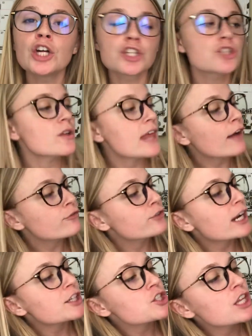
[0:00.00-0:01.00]
So that
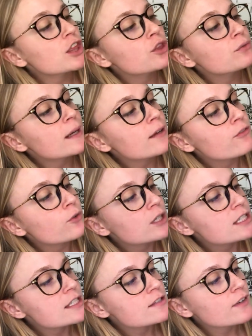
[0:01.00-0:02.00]
fraction
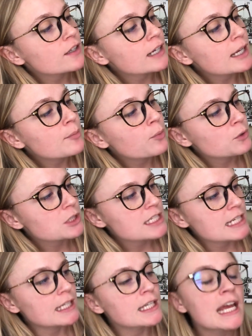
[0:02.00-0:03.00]
3/4 is very
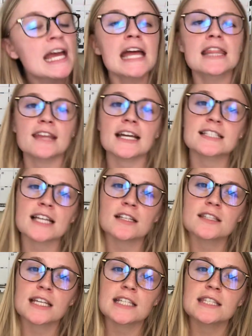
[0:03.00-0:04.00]
important. That
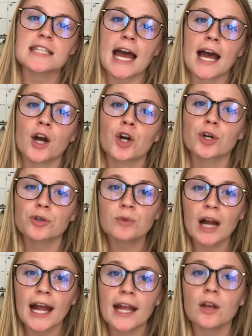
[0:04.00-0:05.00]
tells us that her
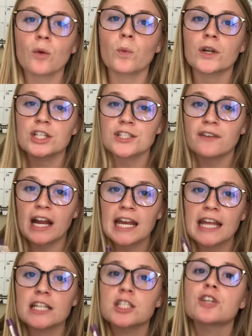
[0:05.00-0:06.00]
ride we're
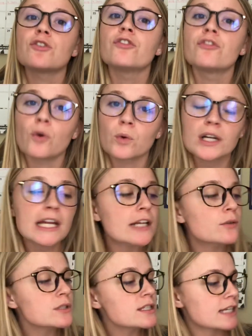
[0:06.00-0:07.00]
dividing into 4
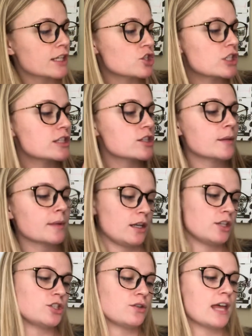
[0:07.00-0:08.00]
equal sections. So I'm going
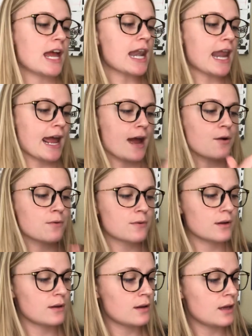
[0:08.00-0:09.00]
to do that now
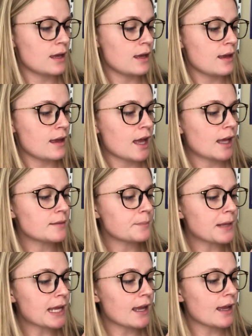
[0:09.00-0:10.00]
and
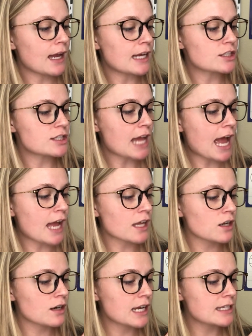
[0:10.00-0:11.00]
be as
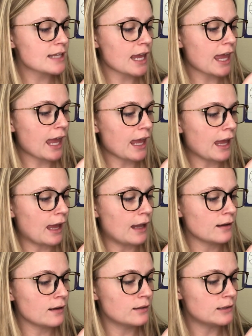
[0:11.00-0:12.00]
accurate as I can.